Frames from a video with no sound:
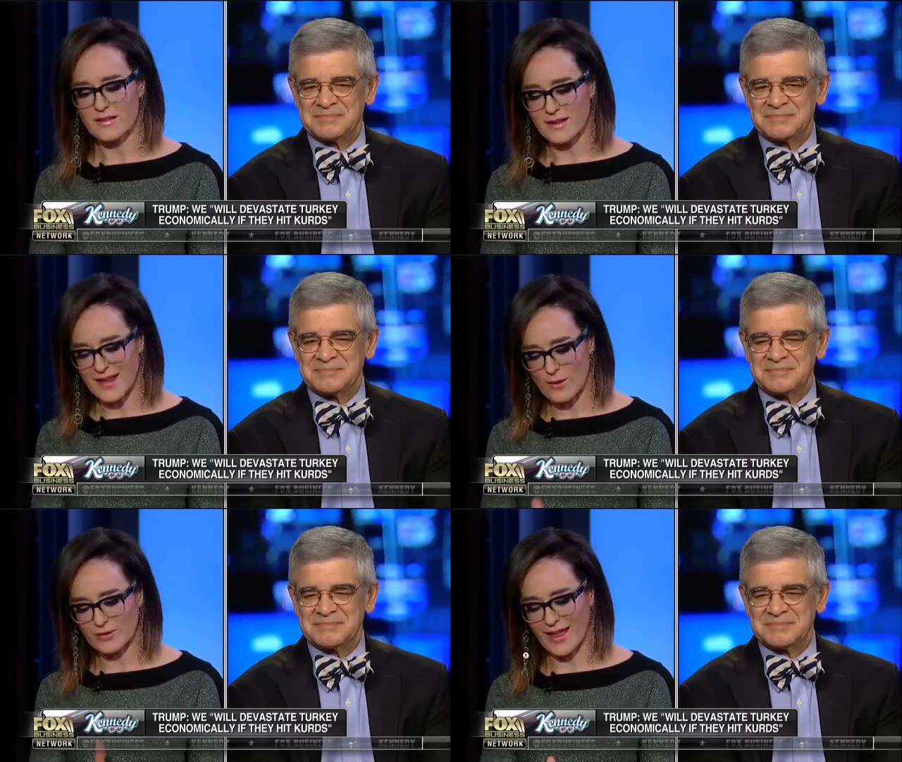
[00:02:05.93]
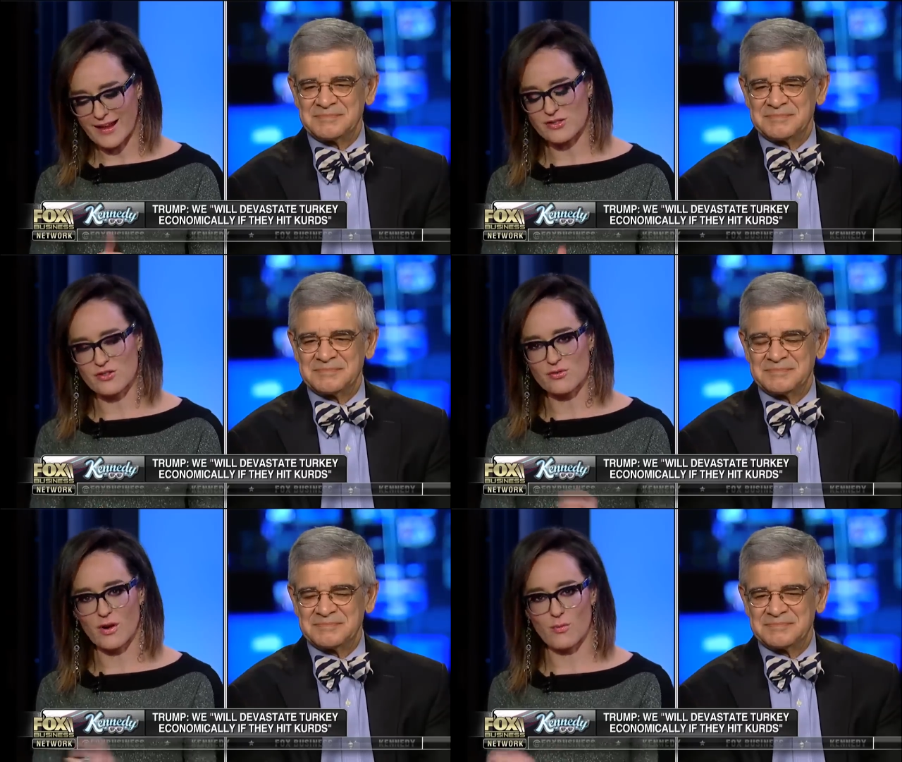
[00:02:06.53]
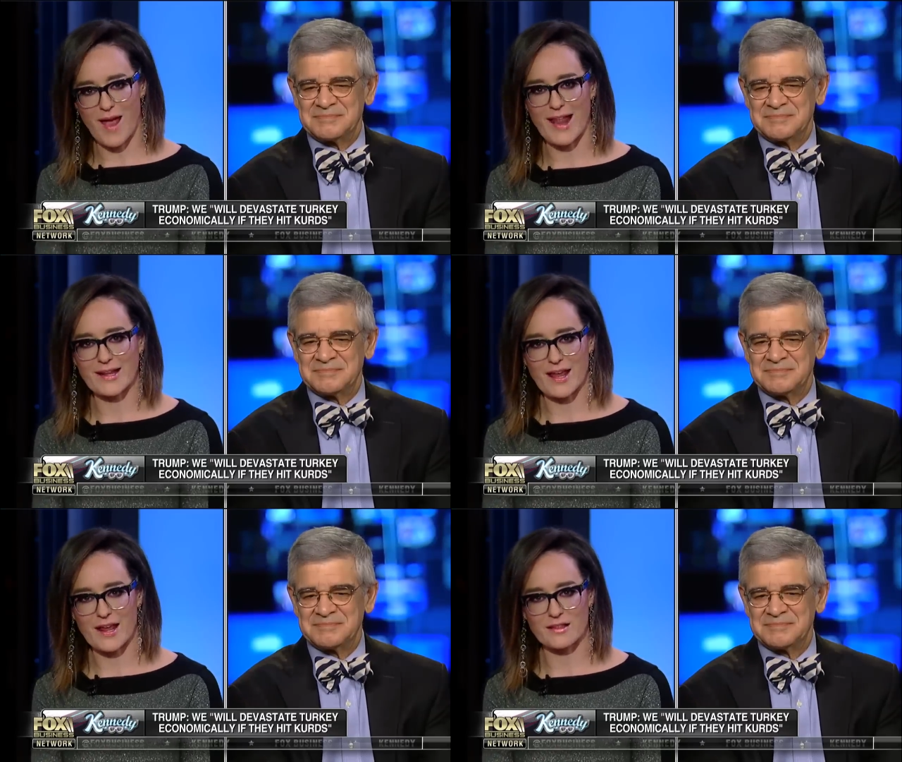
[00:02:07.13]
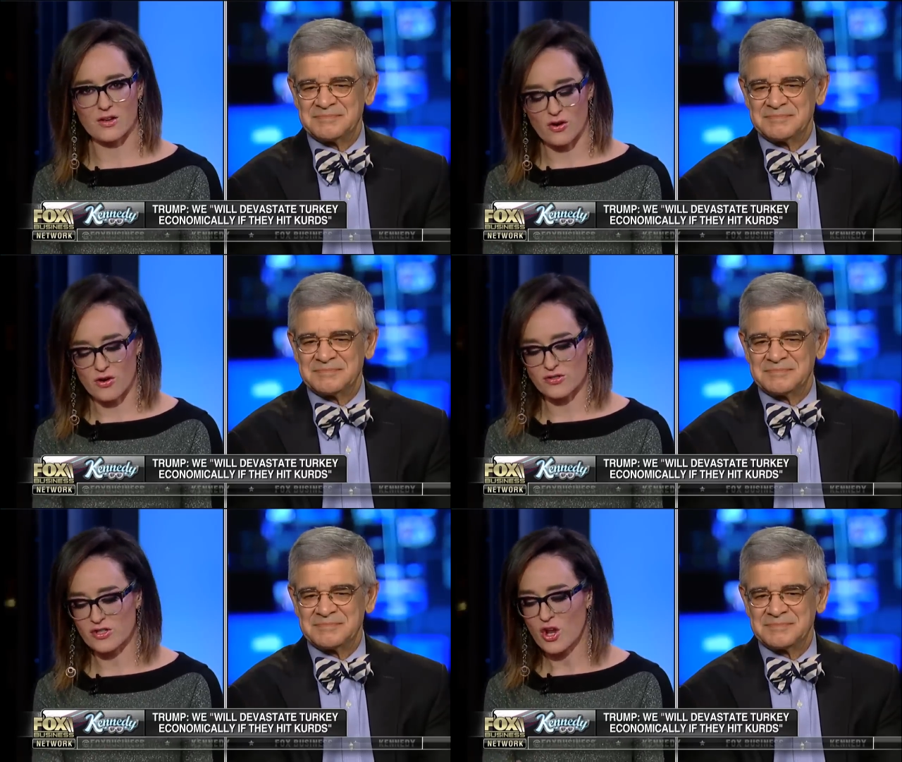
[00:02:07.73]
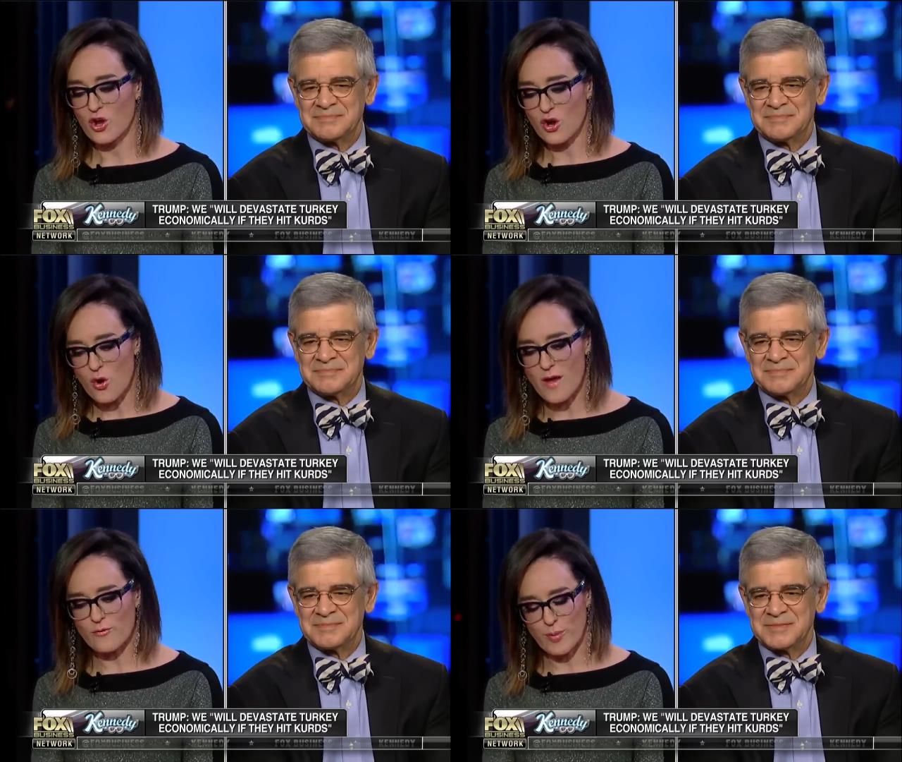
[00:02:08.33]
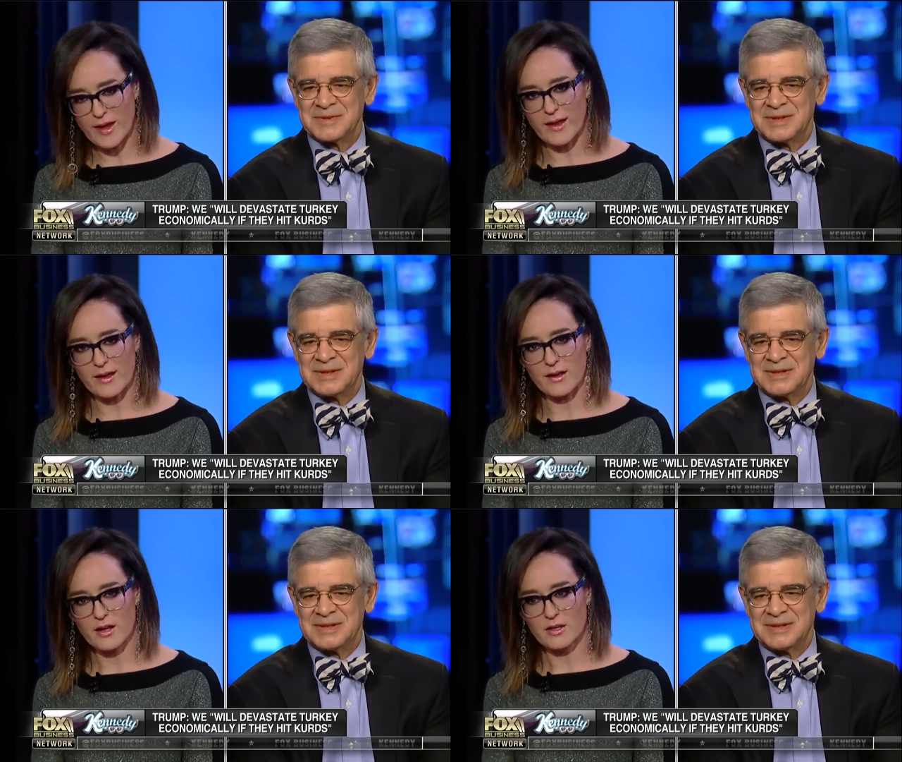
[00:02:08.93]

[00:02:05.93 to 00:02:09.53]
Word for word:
Speaker 1: that they would like to eradicate the Kurds who have been